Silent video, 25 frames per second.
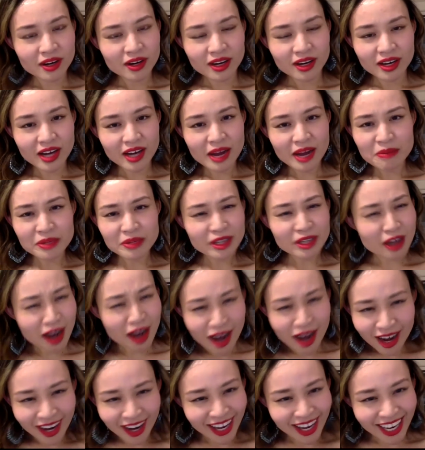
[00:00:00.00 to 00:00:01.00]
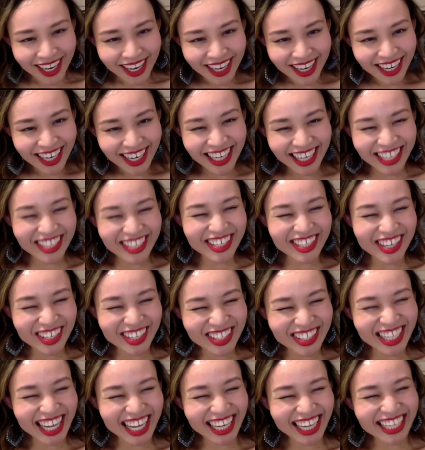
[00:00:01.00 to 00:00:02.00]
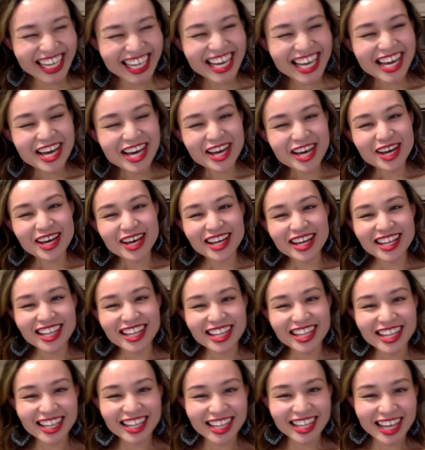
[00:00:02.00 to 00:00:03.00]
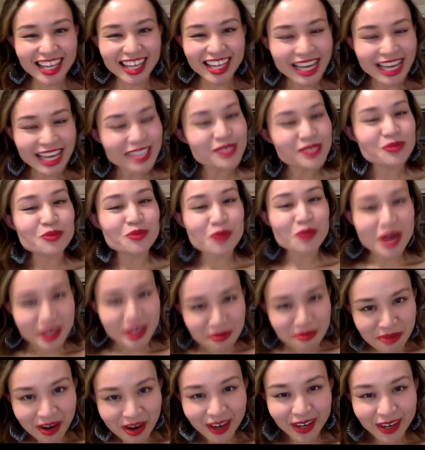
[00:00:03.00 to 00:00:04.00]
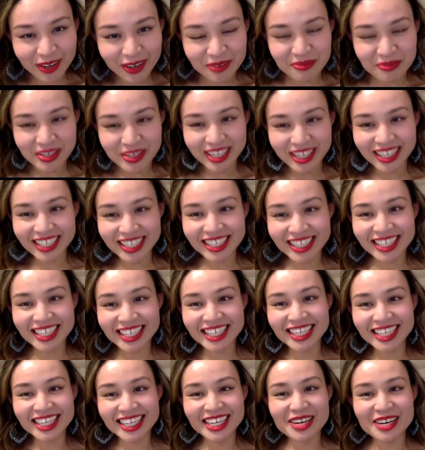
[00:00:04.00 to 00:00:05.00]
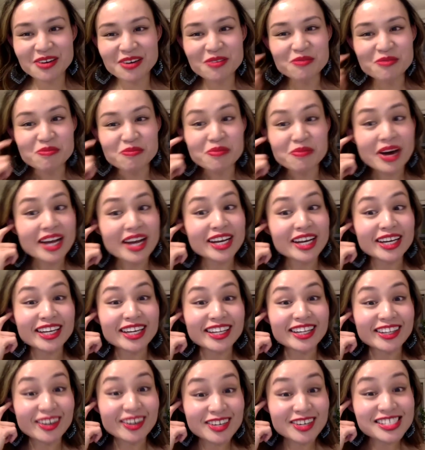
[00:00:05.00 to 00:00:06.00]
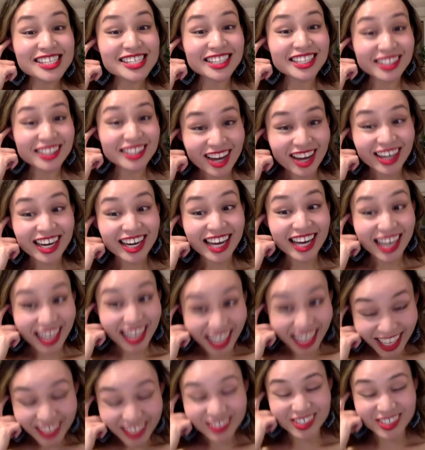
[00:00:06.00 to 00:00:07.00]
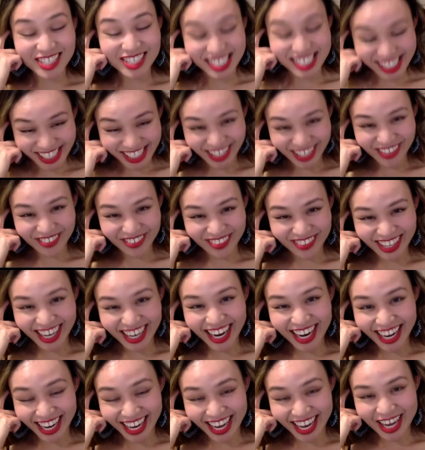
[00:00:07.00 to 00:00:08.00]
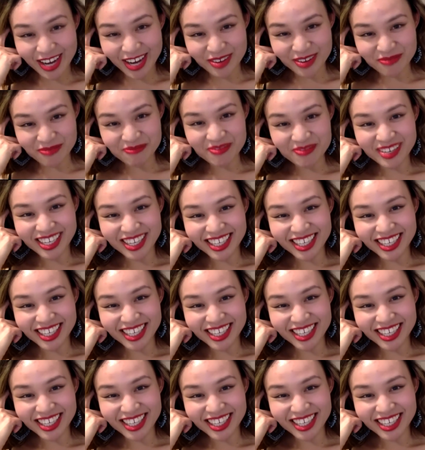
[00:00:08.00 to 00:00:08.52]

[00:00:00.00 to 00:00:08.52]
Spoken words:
I'm not." Like, that's one part of me, but there's a lot of other stuff that I am.